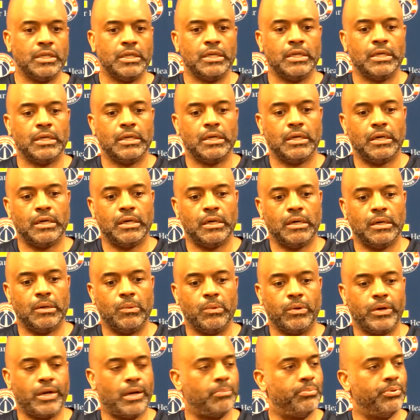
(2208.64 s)

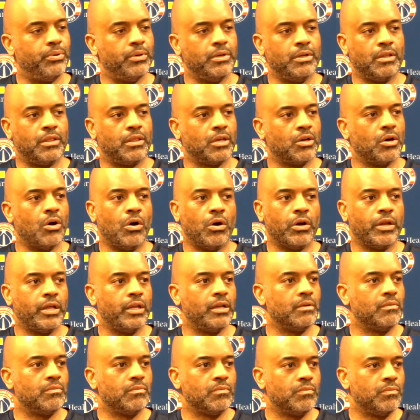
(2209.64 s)
we're not putting anything on it,
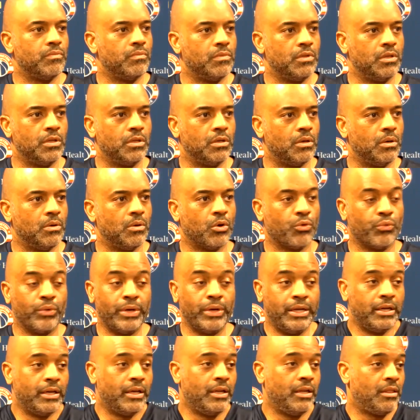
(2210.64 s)
you know, or
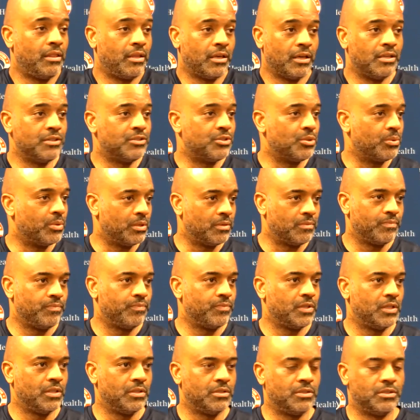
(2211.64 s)
reading anything into it.
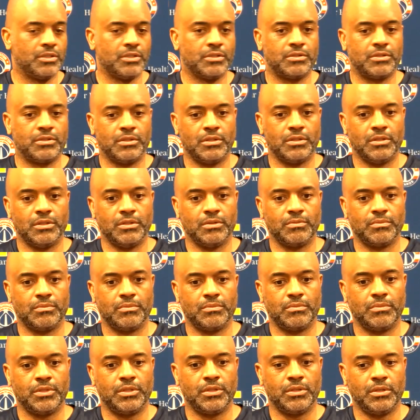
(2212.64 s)
It's just, you
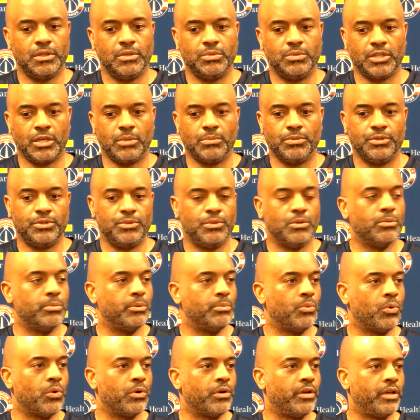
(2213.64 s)
know, he was able to do a little bit
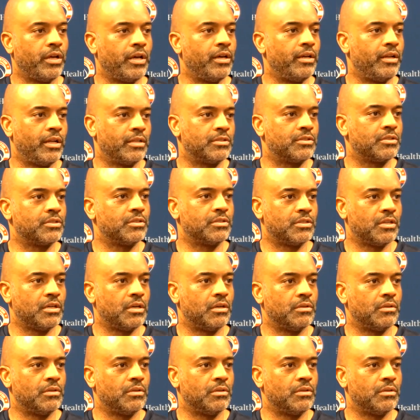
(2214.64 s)
more today, and that's a good sign.